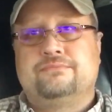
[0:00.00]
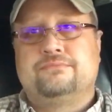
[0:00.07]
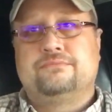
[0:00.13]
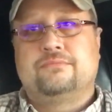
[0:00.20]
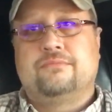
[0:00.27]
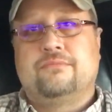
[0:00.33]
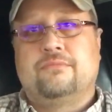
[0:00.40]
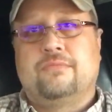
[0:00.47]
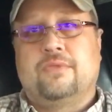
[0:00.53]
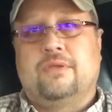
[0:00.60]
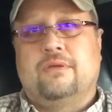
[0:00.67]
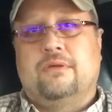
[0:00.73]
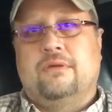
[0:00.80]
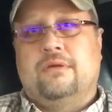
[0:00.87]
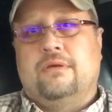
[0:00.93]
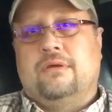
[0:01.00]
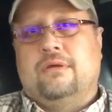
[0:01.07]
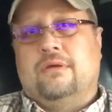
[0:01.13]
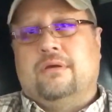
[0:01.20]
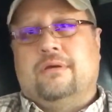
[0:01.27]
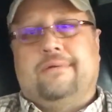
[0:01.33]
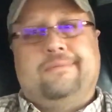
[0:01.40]

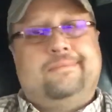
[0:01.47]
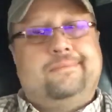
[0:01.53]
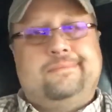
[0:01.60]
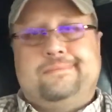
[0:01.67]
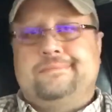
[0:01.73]
(silence)